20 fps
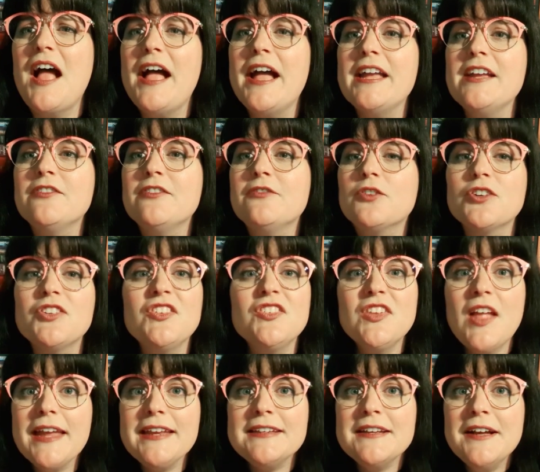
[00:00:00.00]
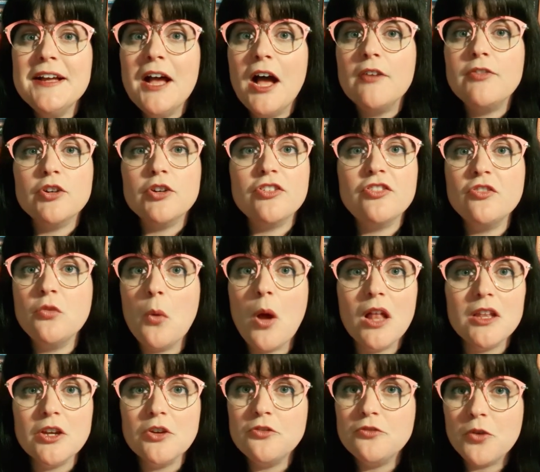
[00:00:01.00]
sky for sight of her
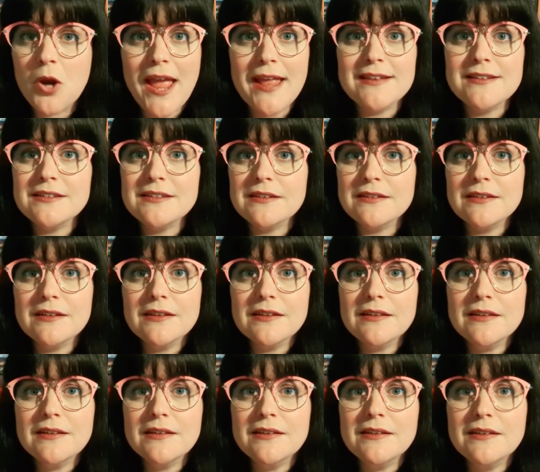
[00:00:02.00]
swallow friend.